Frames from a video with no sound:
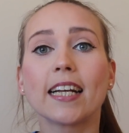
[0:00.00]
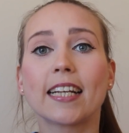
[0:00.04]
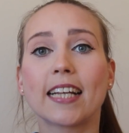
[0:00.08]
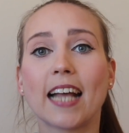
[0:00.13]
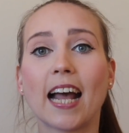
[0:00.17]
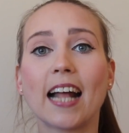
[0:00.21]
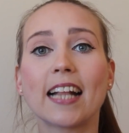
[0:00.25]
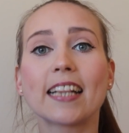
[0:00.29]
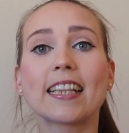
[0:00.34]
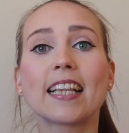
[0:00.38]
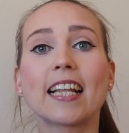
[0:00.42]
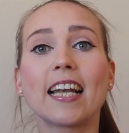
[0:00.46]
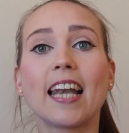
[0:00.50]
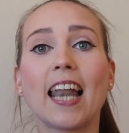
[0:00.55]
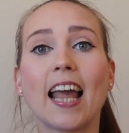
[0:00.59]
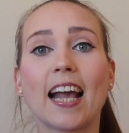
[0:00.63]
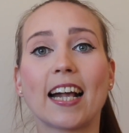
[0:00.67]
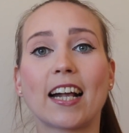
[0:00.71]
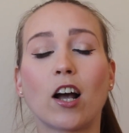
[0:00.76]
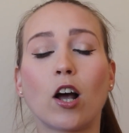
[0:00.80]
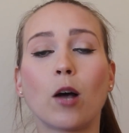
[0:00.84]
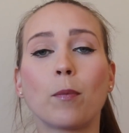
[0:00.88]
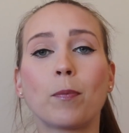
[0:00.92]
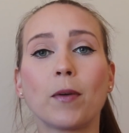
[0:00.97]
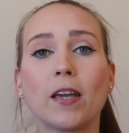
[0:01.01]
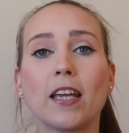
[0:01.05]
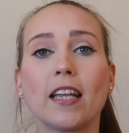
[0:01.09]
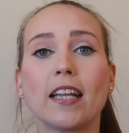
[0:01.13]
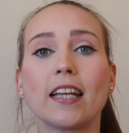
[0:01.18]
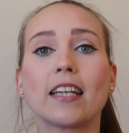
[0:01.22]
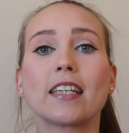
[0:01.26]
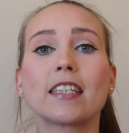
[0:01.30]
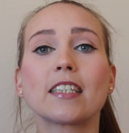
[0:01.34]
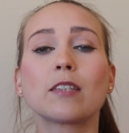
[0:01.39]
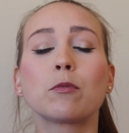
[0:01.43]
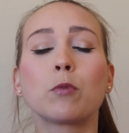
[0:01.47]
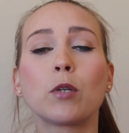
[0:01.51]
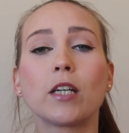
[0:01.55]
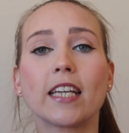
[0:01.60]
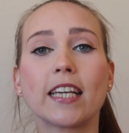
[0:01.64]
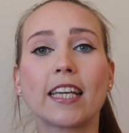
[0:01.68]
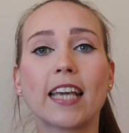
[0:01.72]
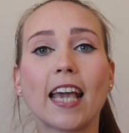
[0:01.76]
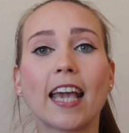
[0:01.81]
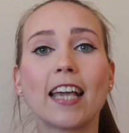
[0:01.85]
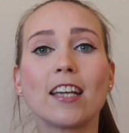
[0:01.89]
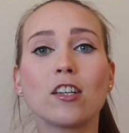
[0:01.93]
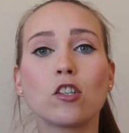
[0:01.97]
Get the leg up, it will
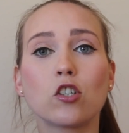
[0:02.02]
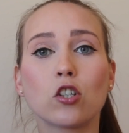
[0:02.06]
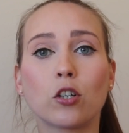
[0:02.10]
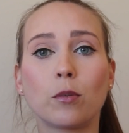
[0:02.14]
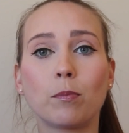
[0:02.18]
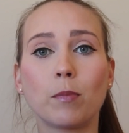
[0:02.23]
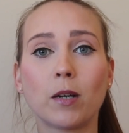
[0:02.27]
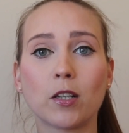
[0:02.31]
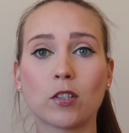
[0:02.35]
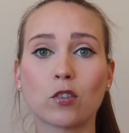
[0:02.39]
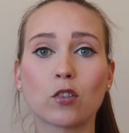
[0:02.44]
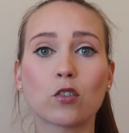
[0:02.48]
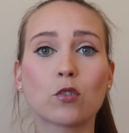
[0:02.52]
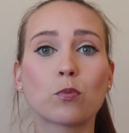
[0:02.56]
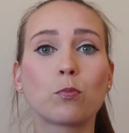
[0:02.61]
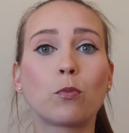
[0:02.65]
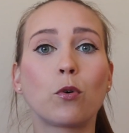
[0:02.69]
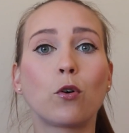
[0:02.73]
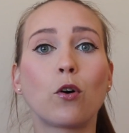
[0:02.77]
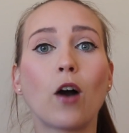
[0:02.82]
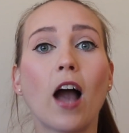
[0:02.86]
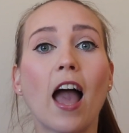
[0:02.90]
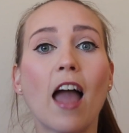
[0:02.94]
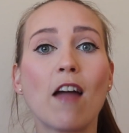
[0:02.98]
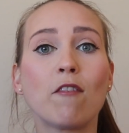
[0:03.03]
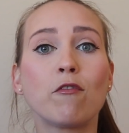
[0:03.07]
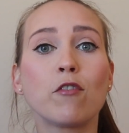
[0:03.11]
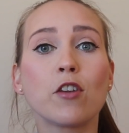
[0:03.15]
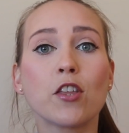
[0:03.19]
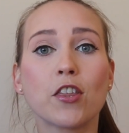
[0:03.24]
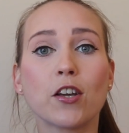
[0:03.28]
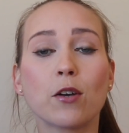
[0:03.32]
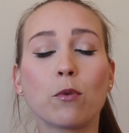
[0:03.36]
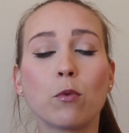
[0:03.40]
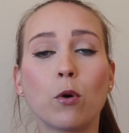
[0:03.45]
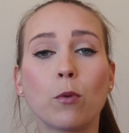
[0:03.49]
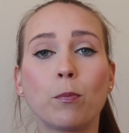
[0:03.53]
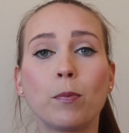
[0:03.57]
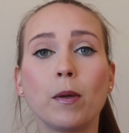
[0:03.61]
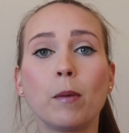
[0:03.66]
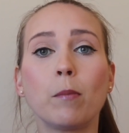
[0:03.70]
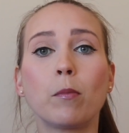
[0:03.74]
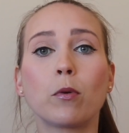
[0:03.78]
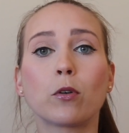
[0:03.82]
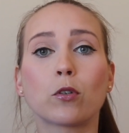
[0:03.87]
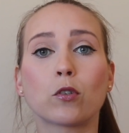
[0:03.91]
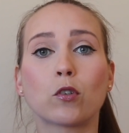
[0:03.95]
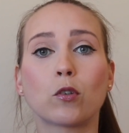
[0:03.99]
engage your muscles more, everything will be
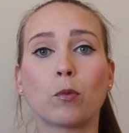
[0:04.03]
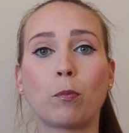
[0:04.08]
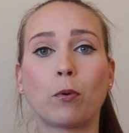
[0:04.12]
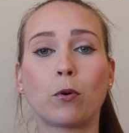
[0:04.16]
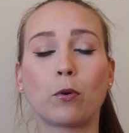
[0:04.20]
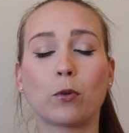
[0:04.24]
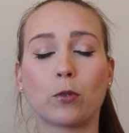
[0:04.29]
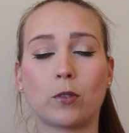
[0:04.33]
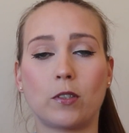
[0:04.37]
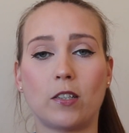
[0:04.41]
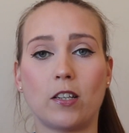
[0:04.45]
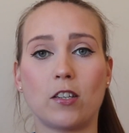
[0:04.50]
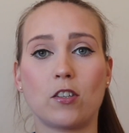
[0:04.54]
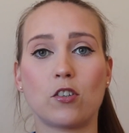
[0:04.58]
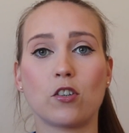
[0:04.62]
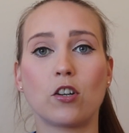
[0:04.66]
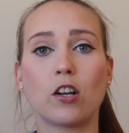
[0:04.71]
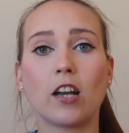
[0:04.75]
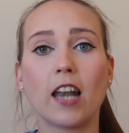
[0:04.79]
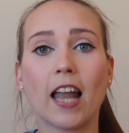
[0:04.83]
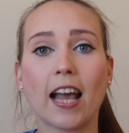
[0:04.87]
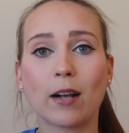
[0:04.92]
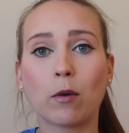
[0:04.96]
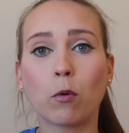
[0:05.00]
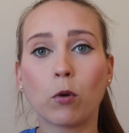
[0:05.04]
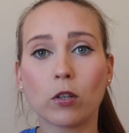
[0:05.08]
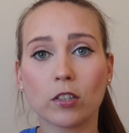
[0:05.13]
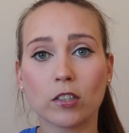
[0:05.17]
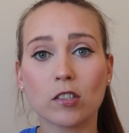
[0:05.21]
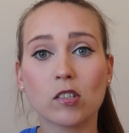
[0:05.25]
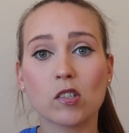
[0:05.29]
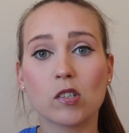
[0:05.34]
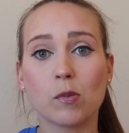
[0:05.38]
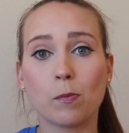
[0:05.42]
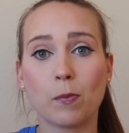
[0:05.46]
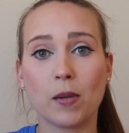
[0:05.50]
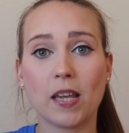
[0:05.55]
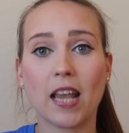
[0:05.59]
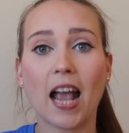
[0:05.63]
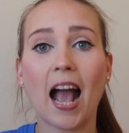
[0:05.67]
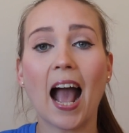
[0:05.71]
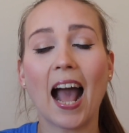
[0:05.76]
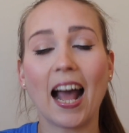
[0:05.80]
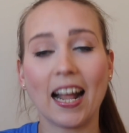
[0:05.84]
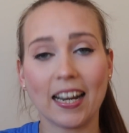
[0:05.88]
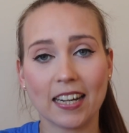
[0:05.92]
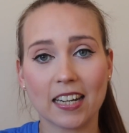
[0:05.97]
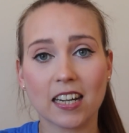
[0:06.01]
more supported. Your leg wants to be
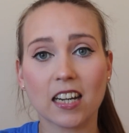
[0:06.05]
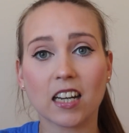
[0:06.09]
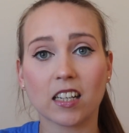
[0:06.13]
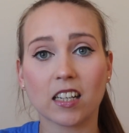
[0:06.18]
at